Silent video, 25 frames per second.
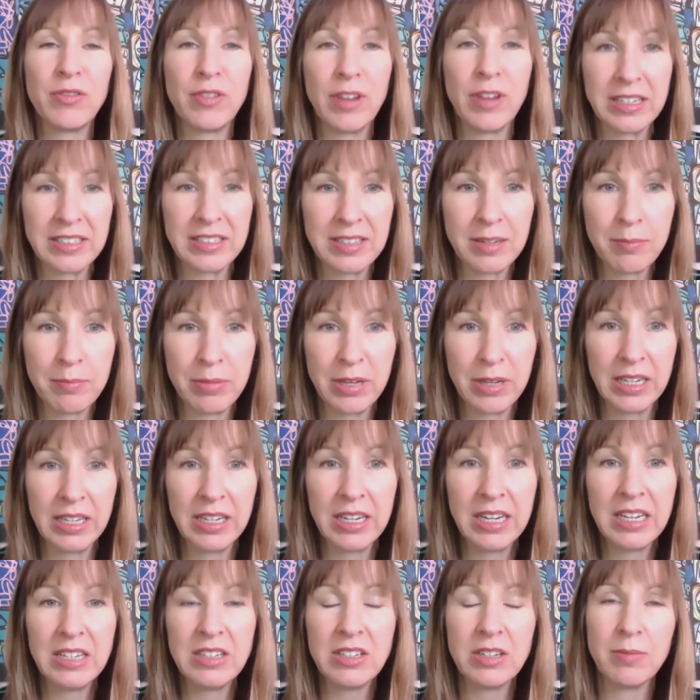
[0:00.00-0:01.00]

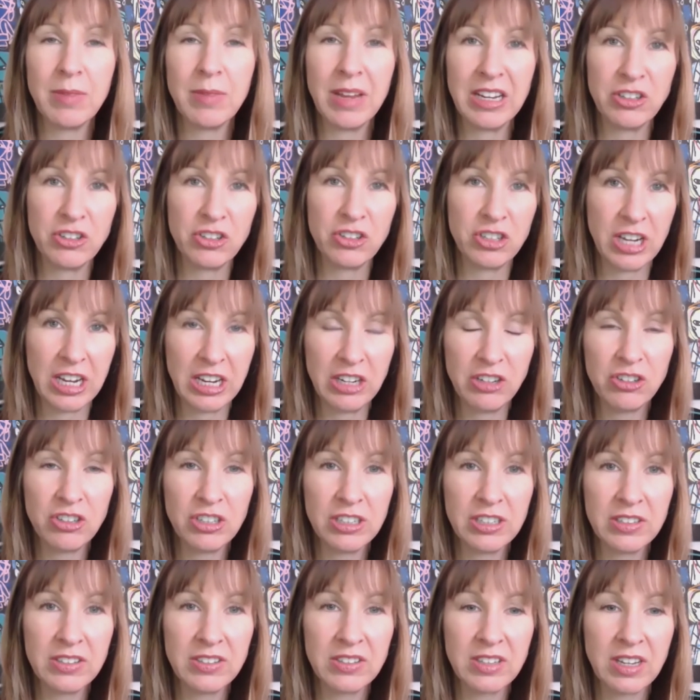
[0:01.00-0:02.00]
flexibility to make
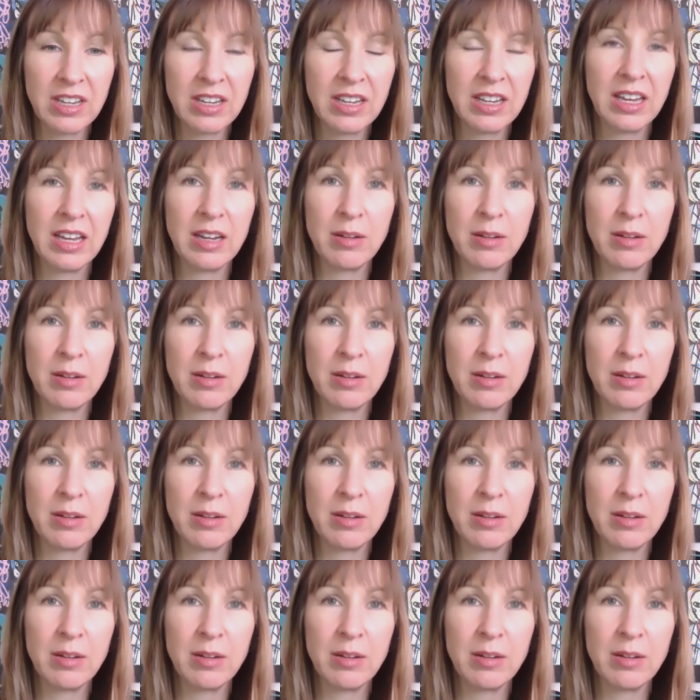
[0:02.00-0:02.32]
changes